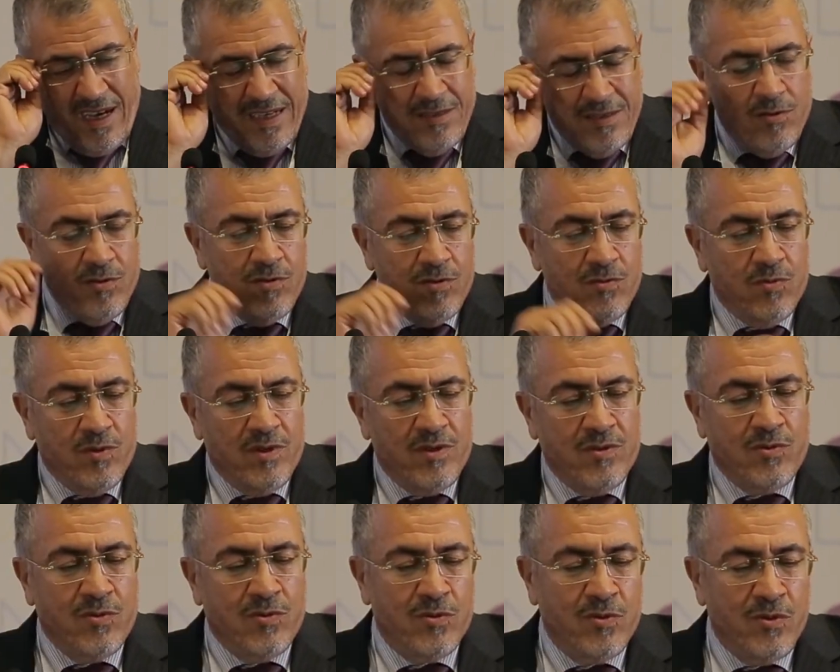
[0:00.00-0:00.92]
I don't
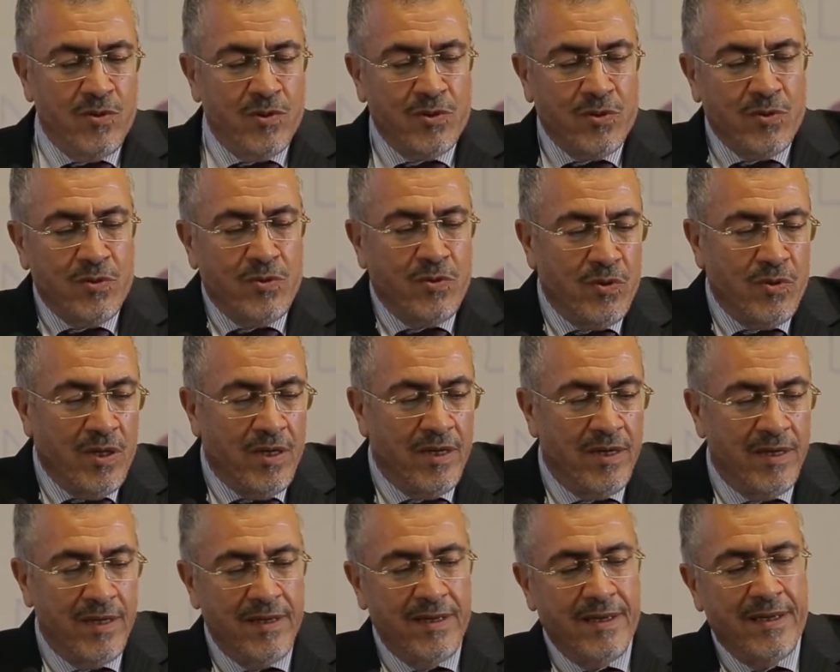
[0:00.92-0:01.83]
want to go to
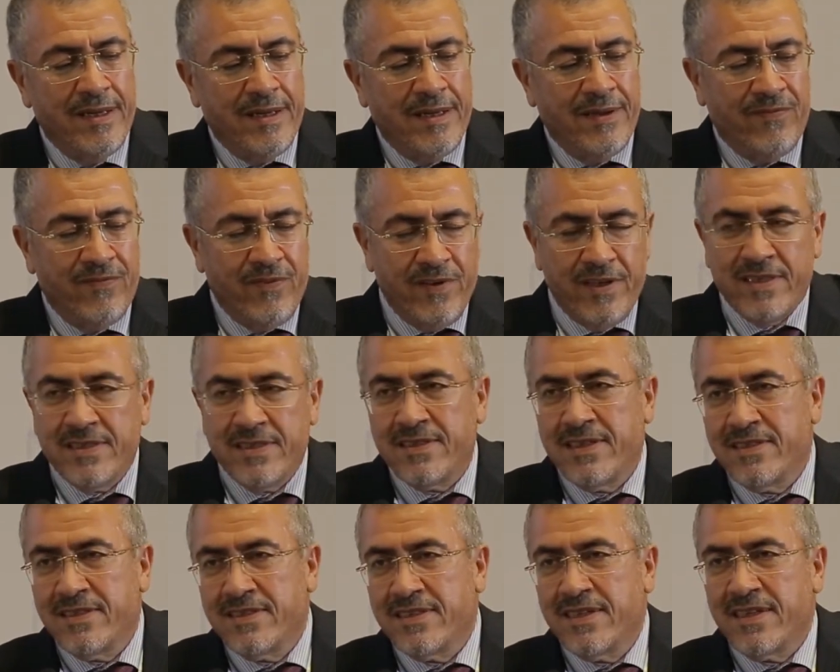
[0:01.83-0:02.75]

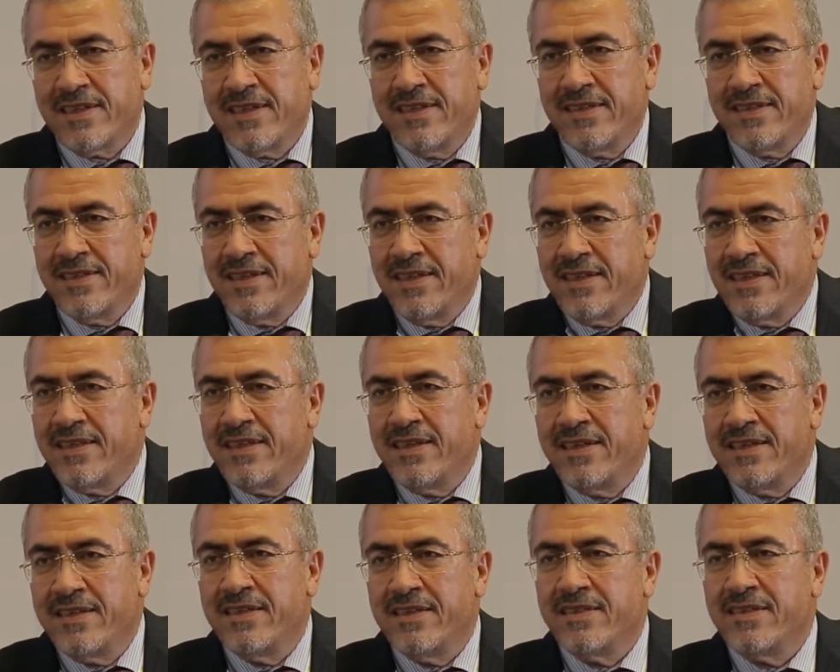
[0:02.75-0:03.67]
first and second and
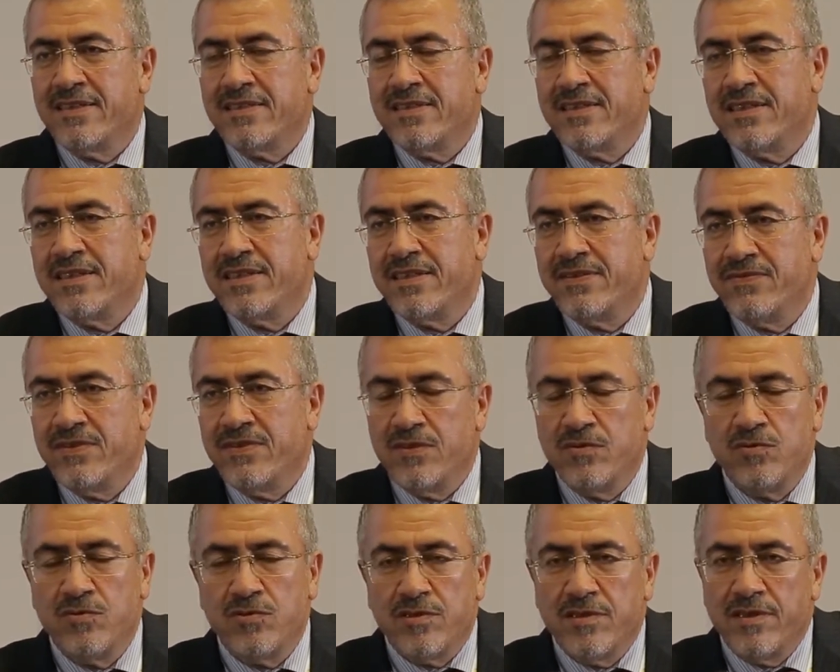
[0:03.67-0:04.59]
third industrial
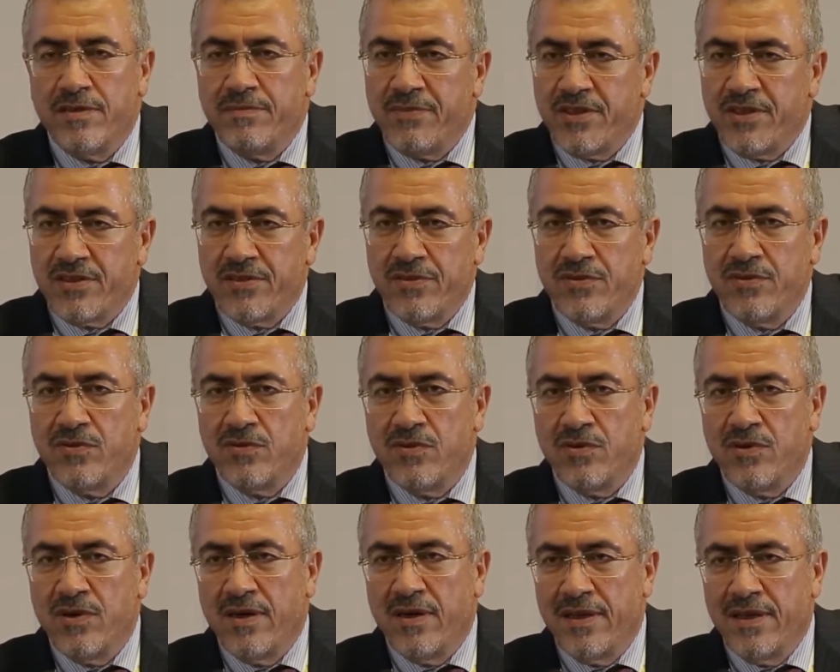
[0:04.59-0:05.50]
revolution, but
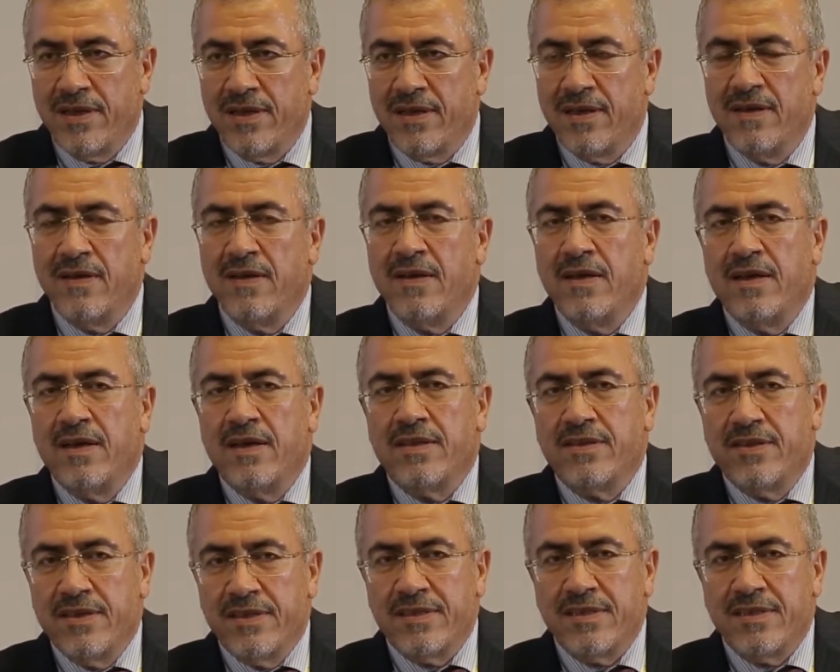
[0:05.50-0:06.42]
the
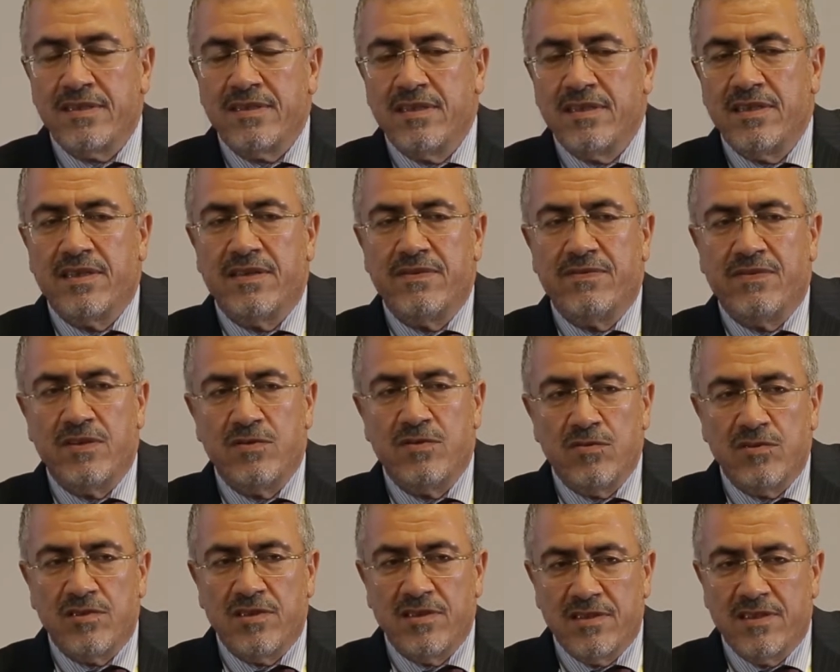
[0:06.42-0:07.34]
industrial
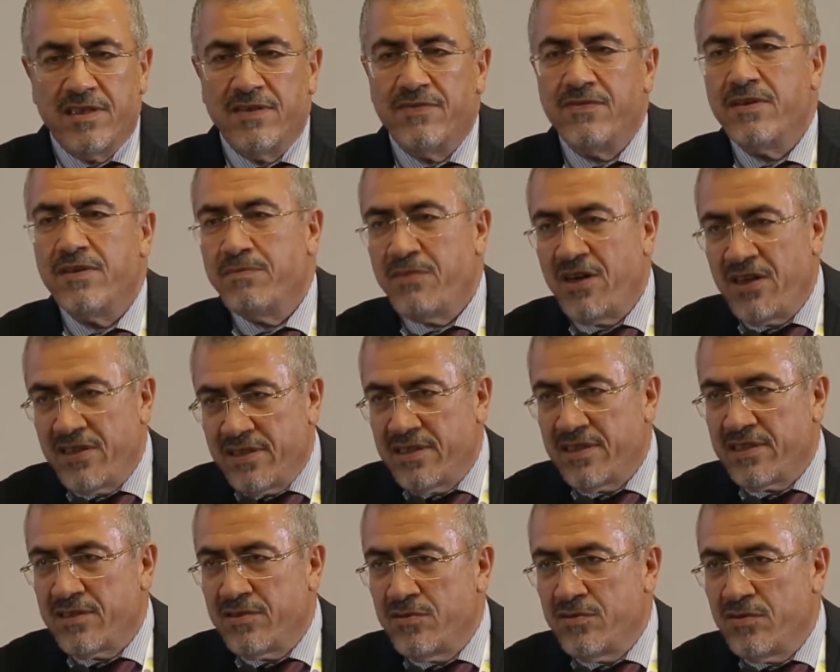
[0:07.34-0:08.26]
revolution is driven by
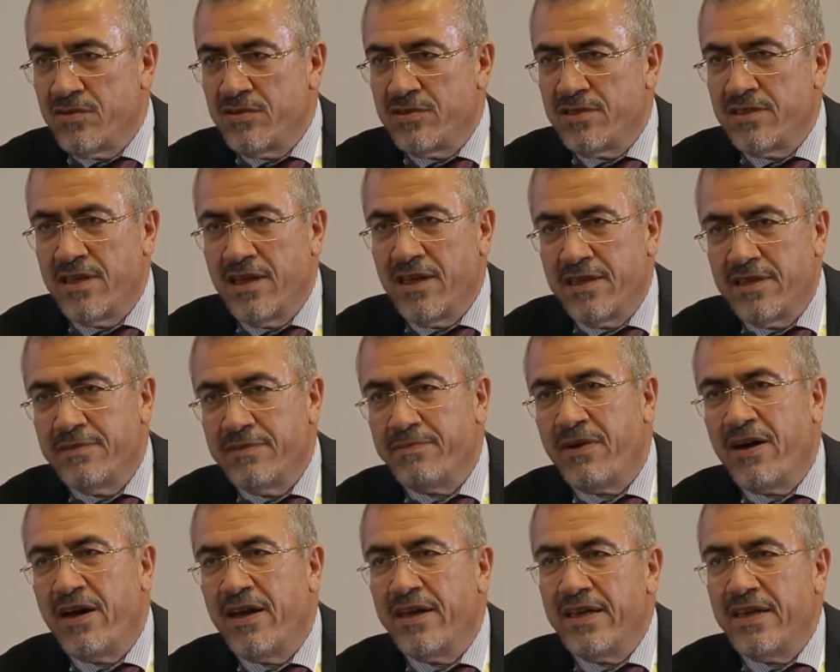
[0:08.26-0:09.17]
technology
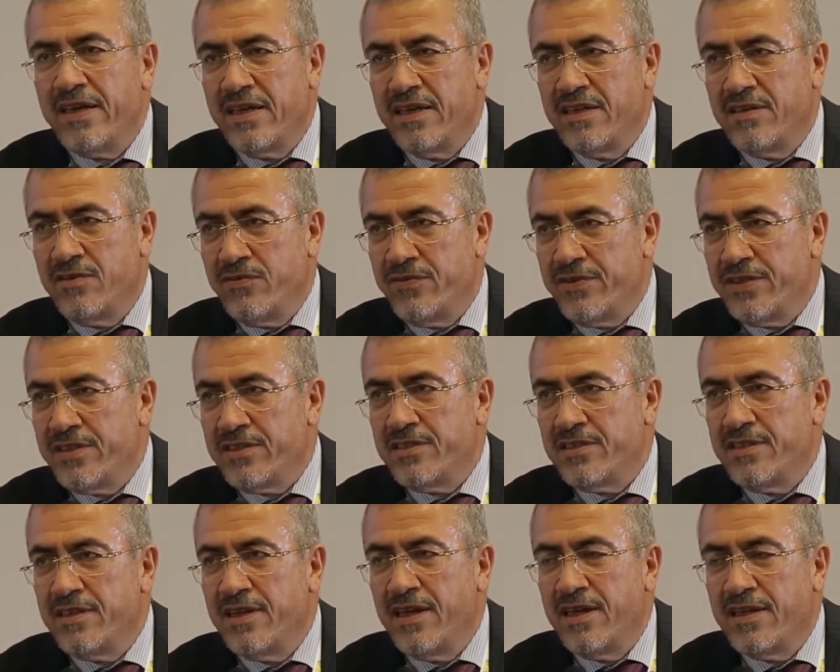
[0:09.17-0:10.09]
and by
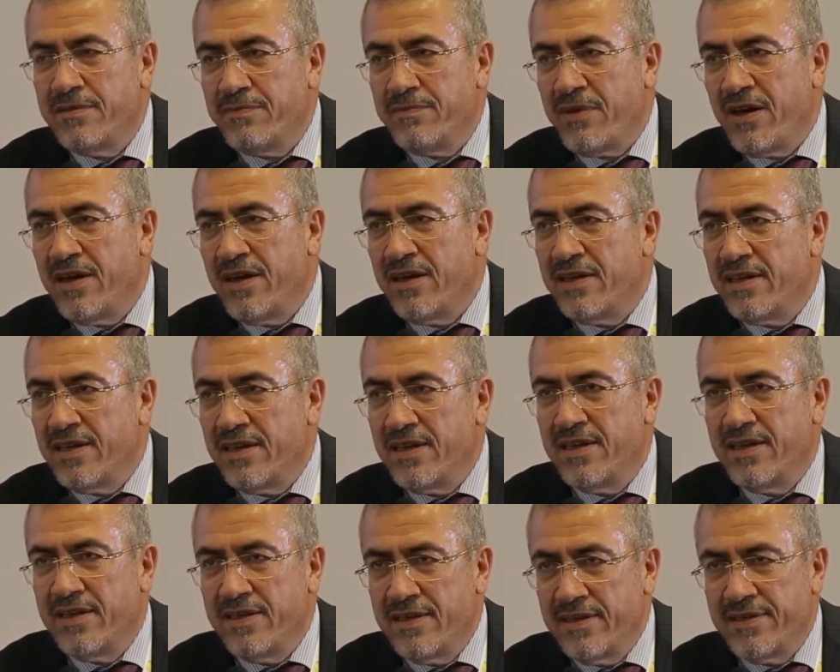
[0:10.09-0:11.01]
innovation and
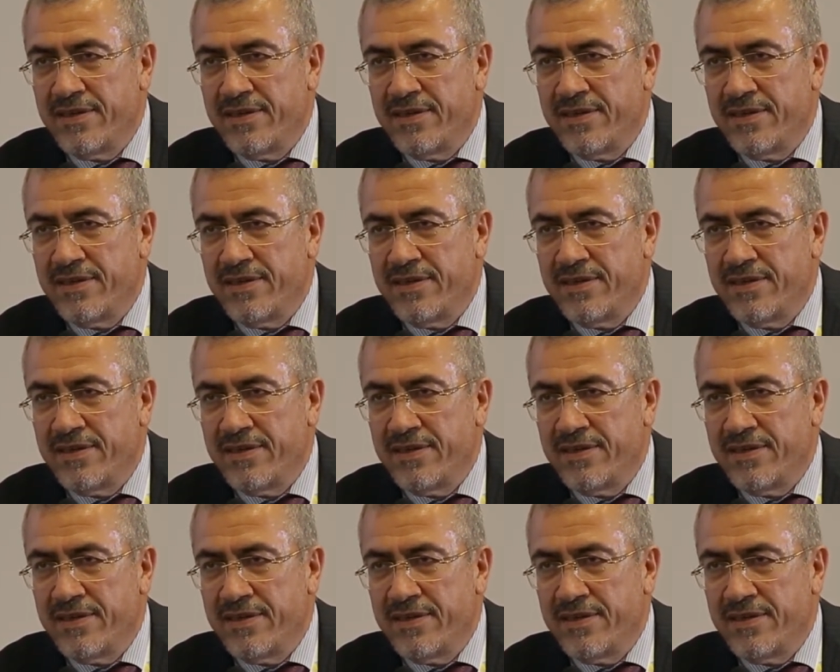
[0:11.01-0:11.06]
by